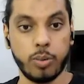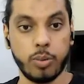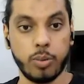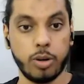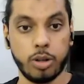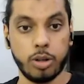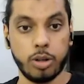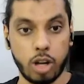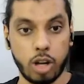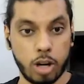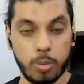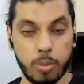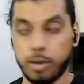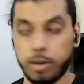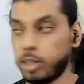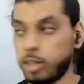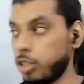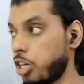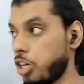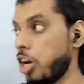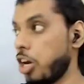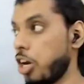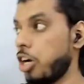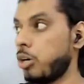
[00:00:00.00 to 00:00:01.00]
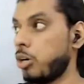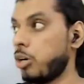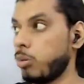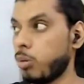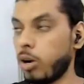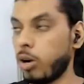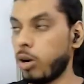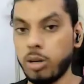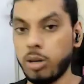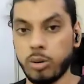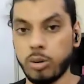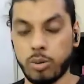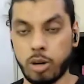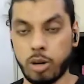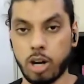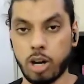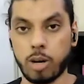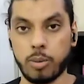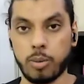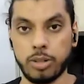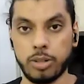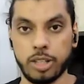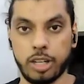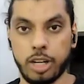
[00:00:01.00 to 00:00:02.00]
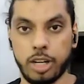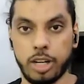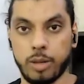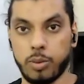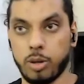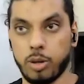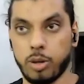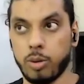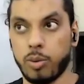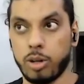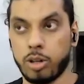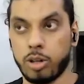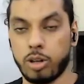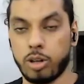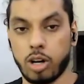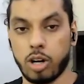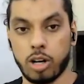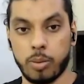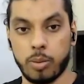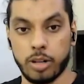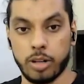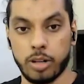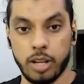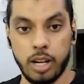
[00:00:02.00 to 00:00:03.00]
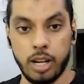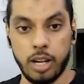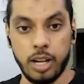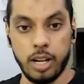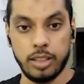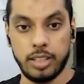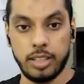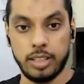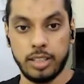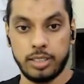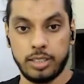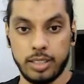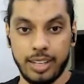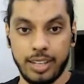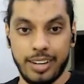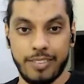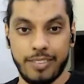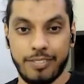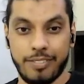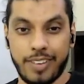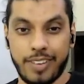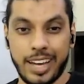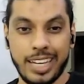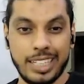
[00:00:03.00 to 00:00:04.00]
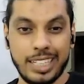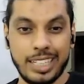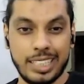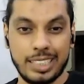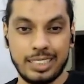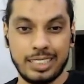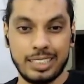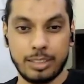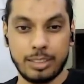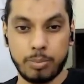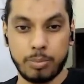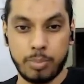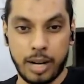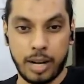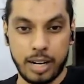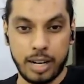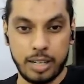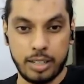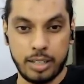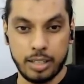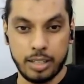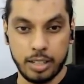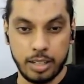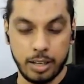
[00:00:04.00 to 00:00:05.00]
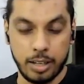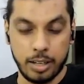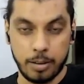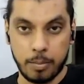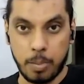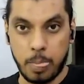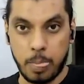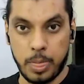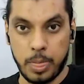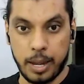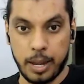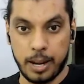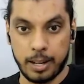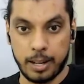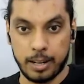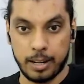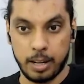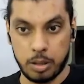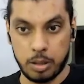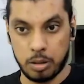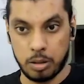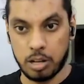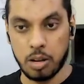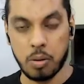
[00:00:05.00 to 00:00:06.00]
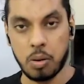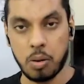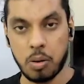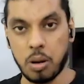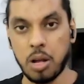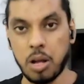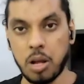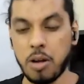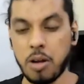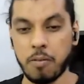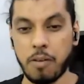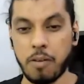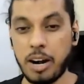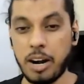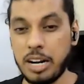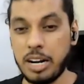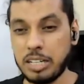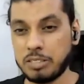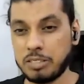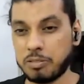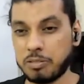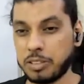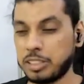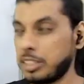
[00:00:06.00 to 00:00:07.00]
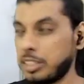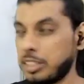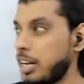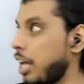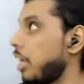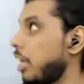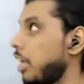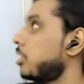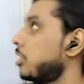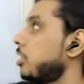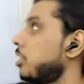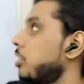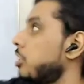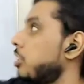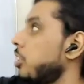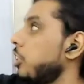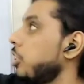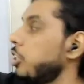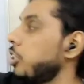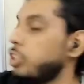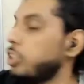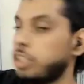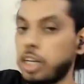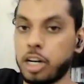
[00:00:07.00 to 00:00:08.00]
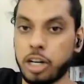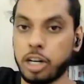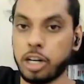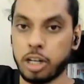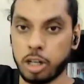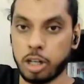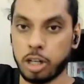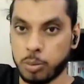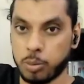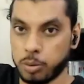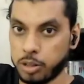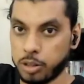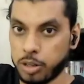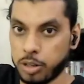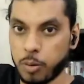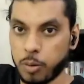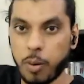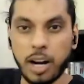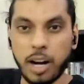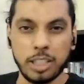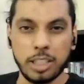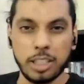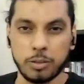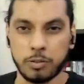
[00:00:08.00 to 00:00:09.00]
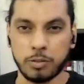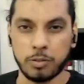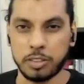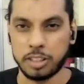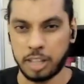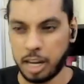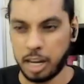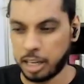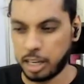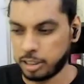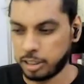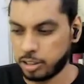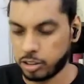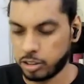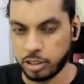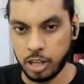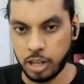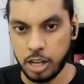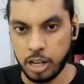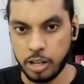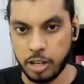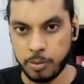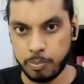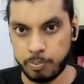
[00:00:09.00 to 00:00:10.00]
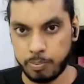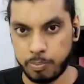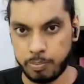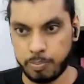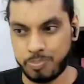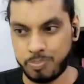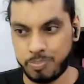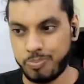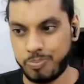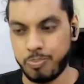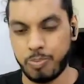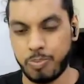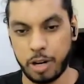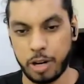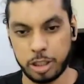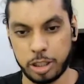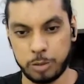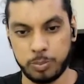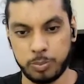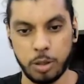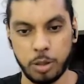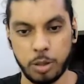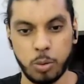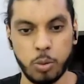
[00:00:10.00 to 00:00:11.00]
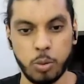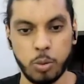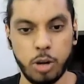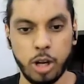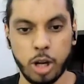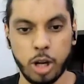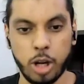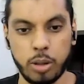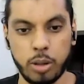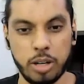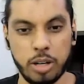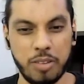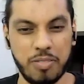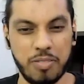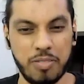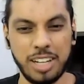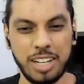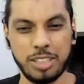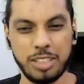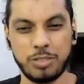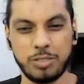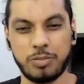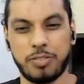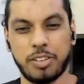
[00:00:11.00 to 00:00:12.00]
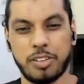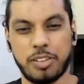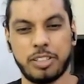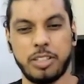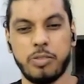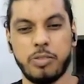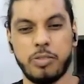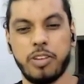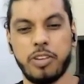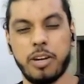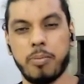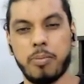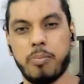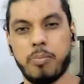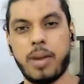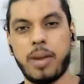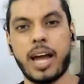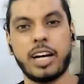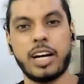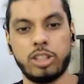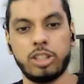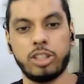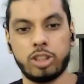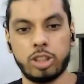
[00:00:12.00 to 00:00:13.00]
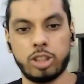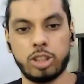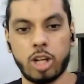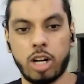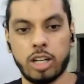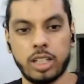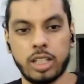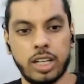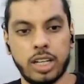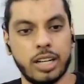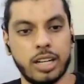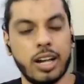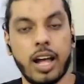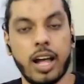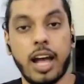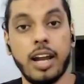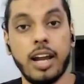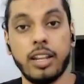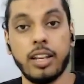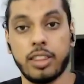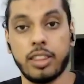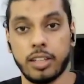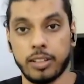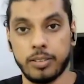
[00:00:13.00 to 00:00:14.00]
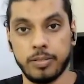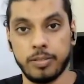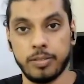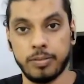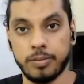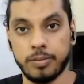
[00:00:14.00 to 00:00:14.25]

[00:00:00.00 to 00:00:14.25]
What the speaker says: You want to talk about Great Wall, you talk about the Great Wall. You want to talk about this, why is this plant turning? Why does Fazal has this initiate return over here? Why does Fazal has this brush pen holding out? Why does Fazal wear black t-shirt all? Like anything.